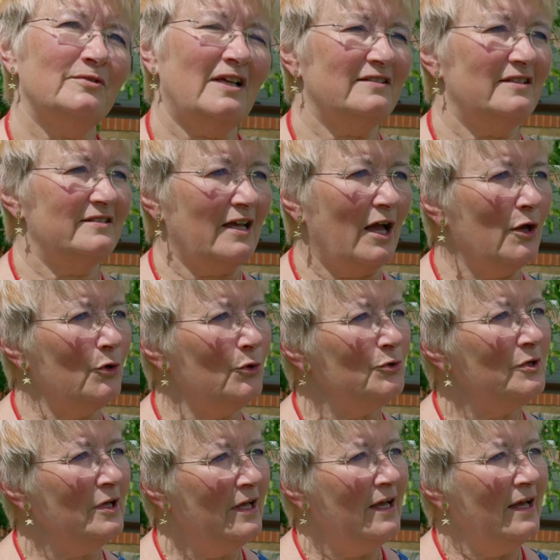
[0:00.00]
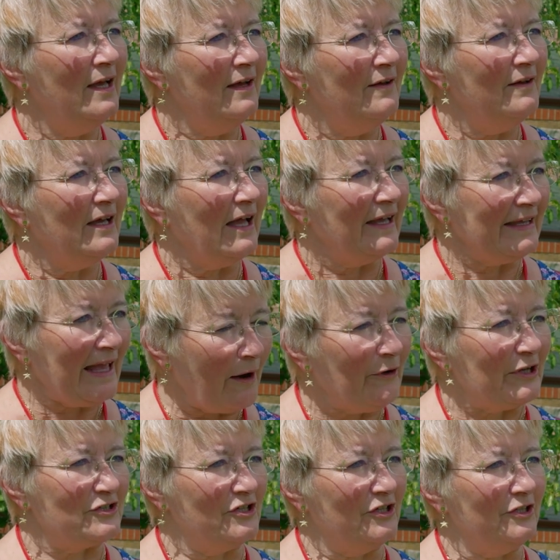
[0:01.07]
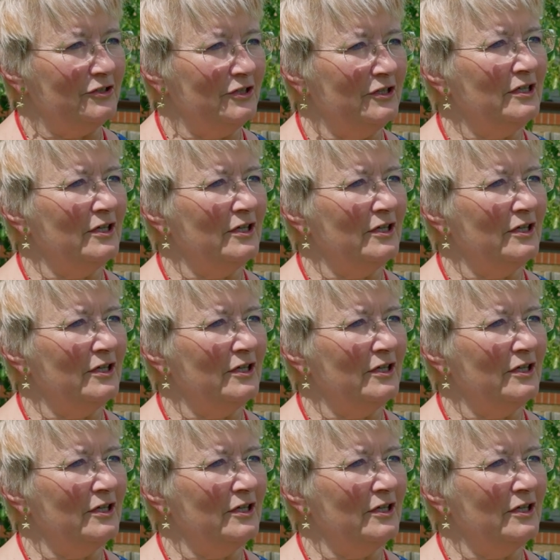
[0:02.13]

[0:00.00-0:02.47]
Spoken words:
has its own character, you know,